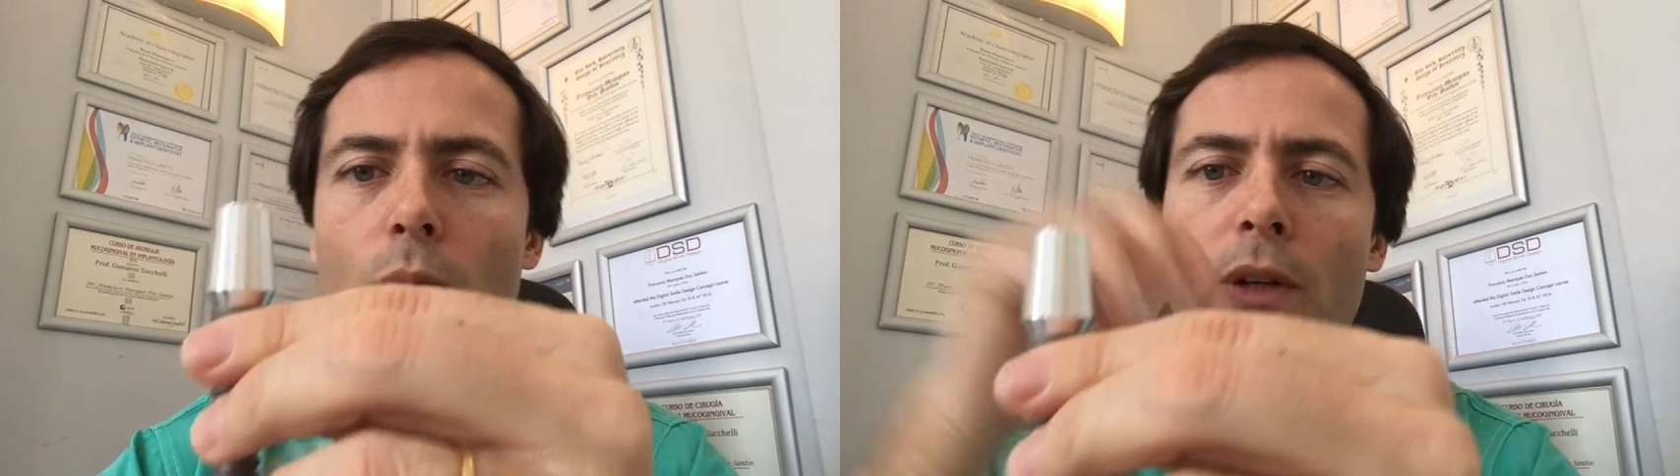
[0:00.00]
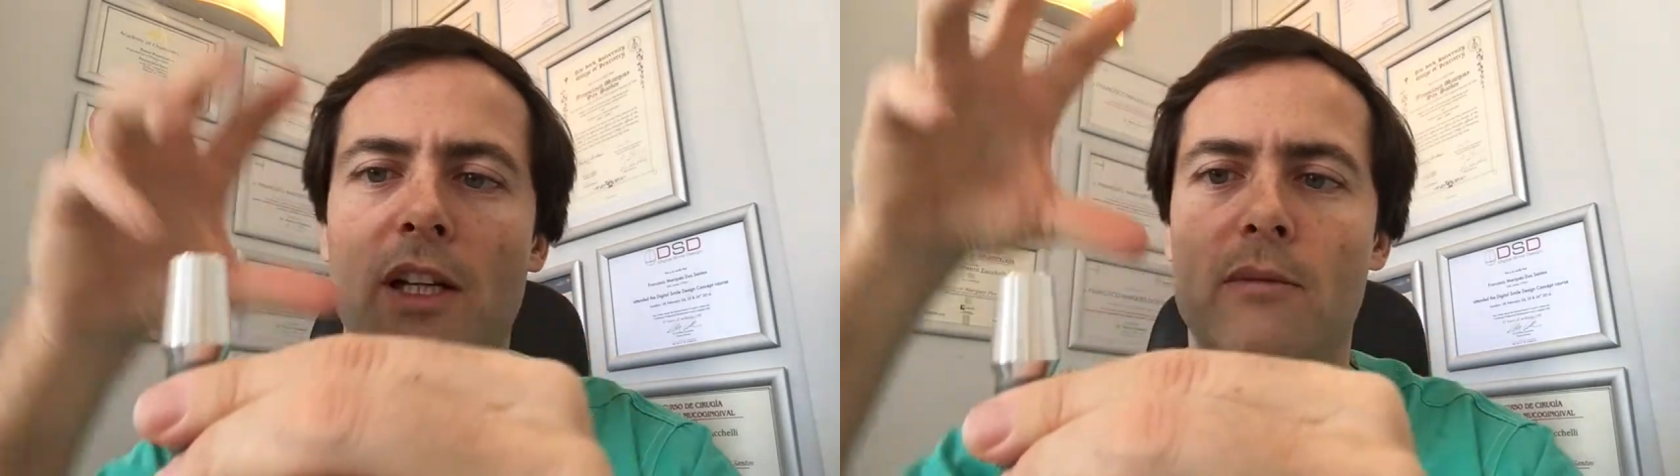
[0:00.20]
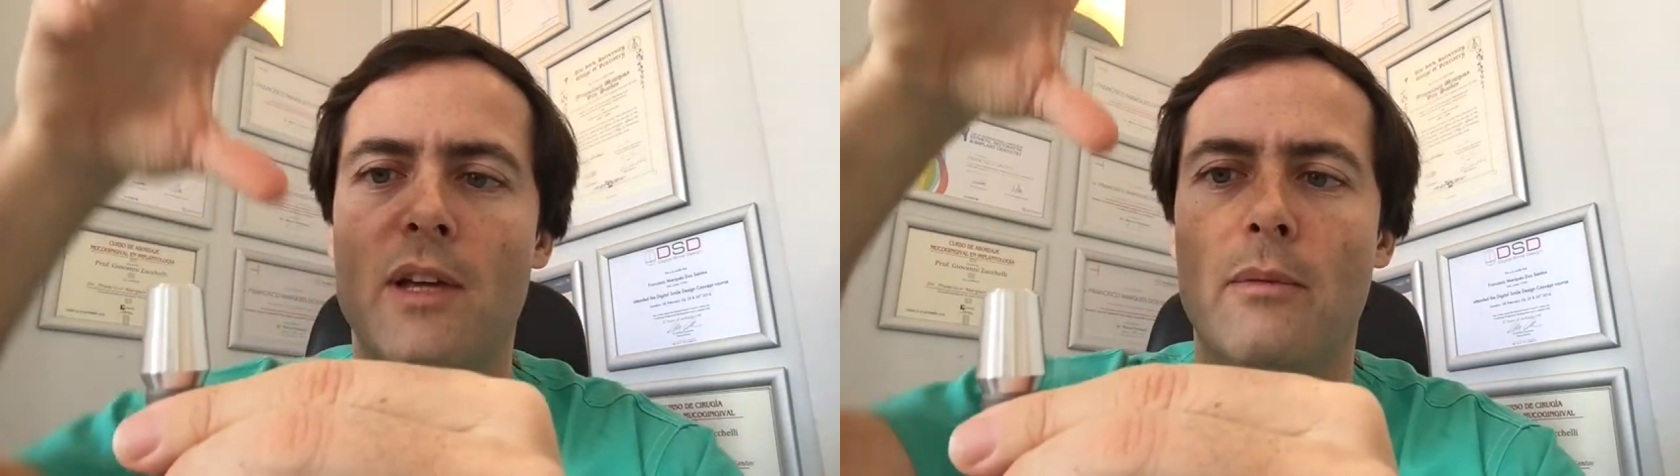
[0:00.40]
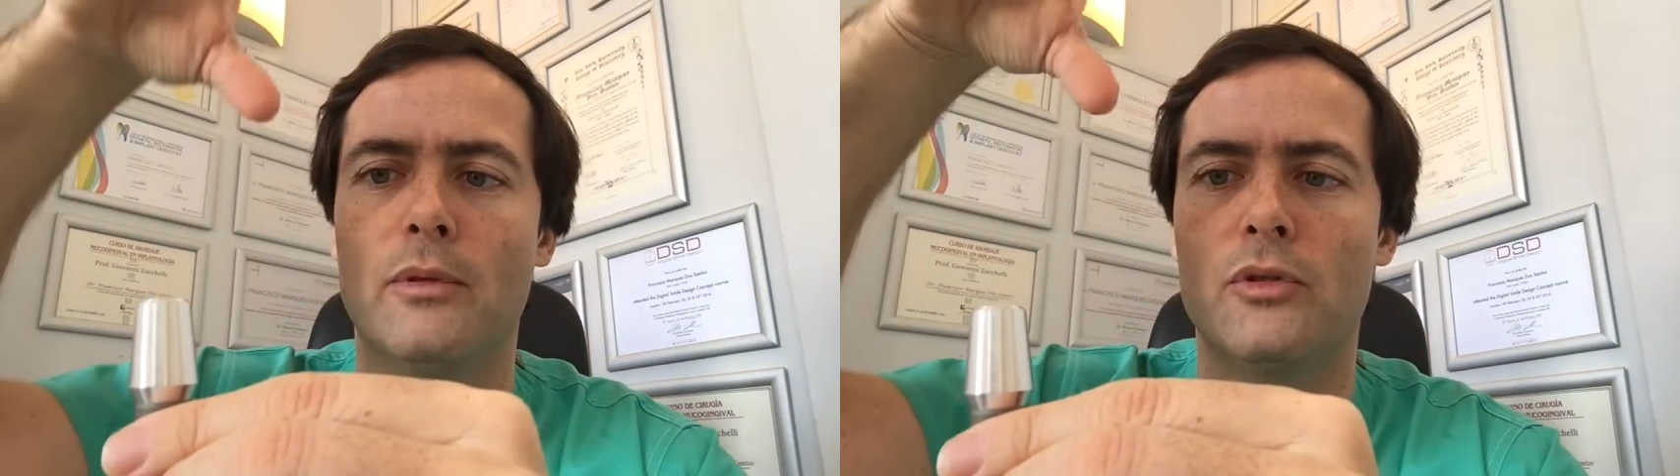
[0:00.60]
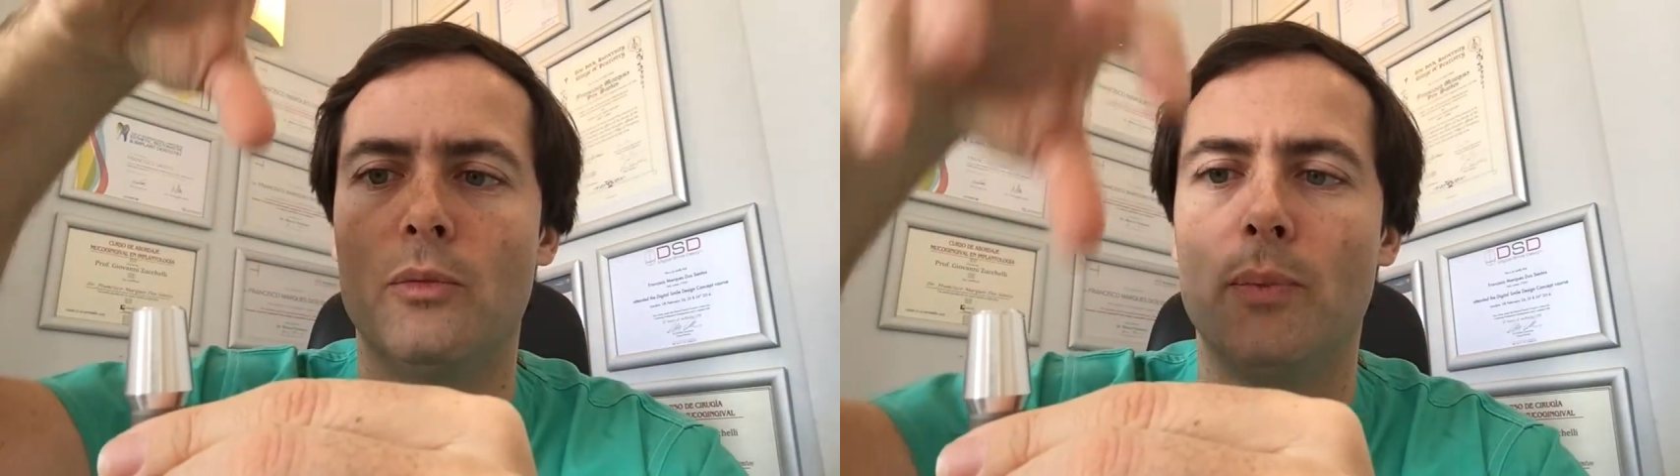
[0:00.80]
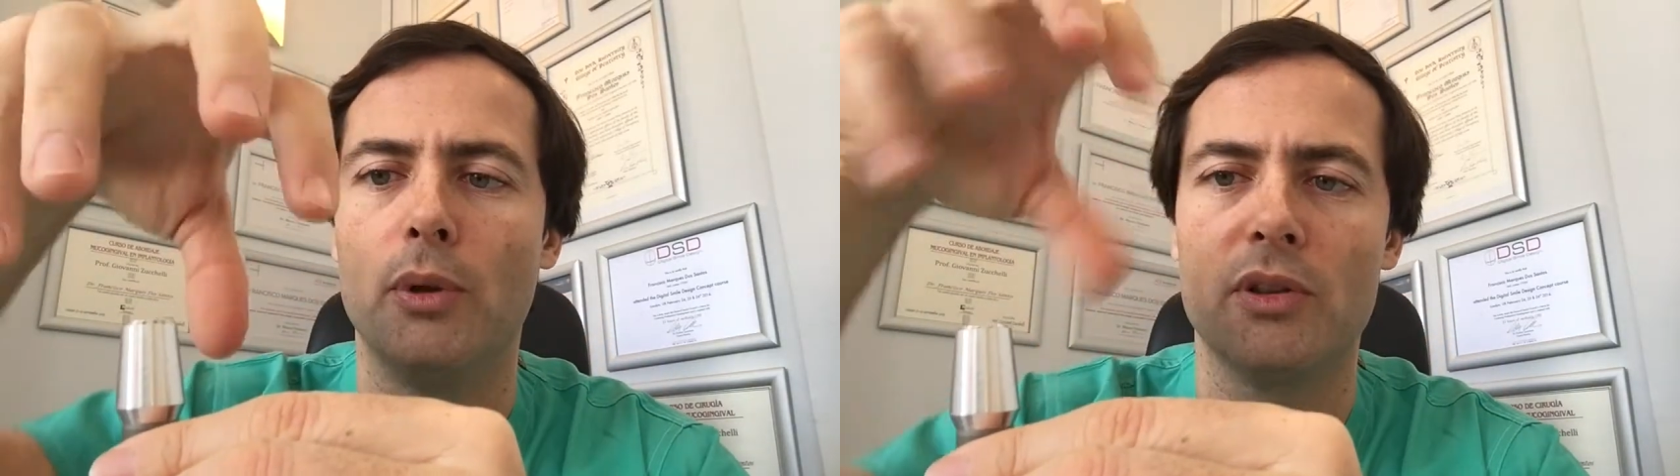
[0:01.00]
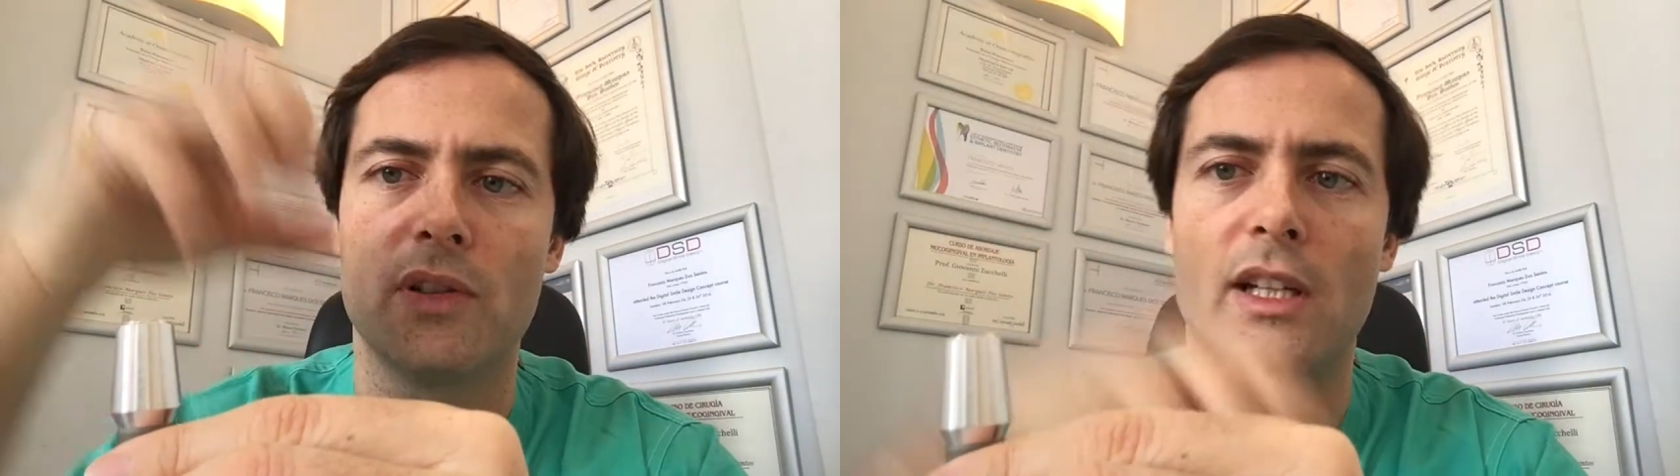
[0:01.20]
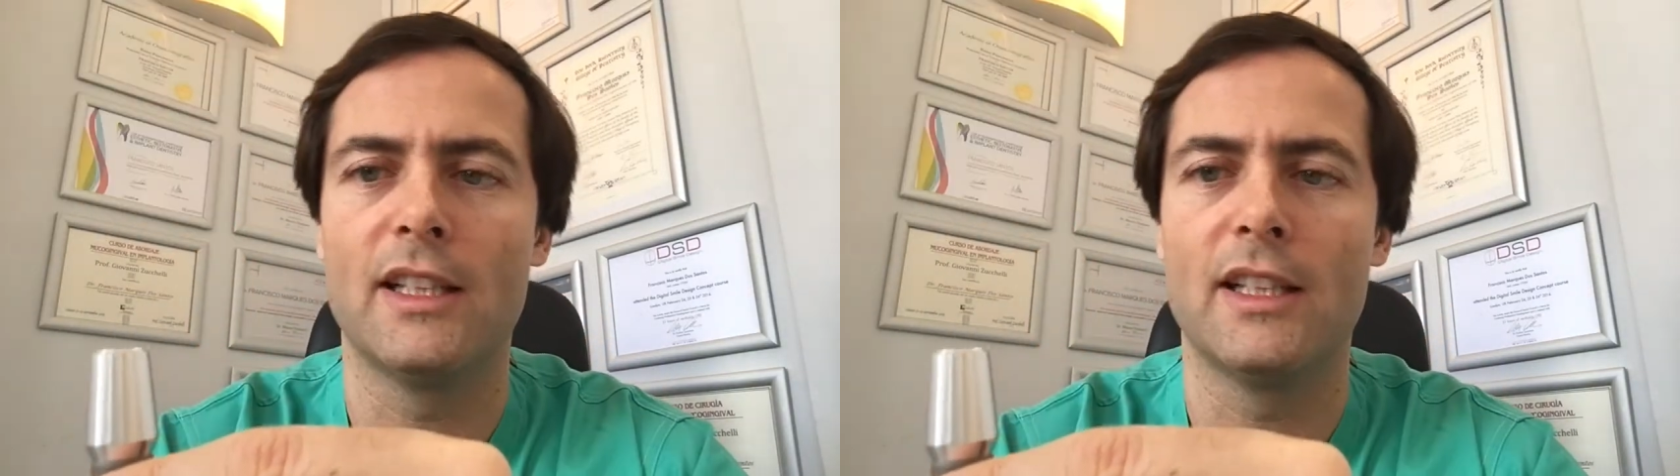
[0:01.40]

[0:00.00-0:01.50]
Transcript: we're going to be able to put